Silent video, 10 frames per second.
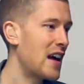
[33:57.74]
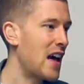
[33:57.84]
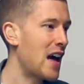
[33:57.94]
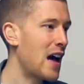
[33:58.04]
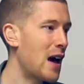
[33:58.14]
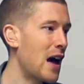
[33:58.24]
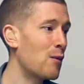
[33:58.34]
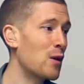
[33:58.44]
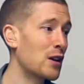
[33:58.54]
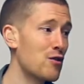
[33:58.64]
and
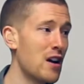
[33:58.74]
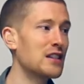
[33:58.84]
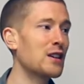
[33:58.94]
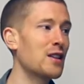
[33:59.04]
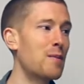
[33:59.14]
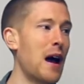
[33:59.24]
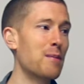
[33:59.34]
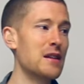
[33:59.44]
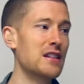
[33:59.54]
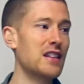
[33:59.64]
we're crashing on the
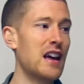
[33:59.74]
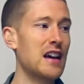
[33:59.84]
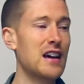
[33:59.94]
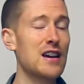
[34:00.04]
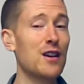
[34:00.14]
backbeats there.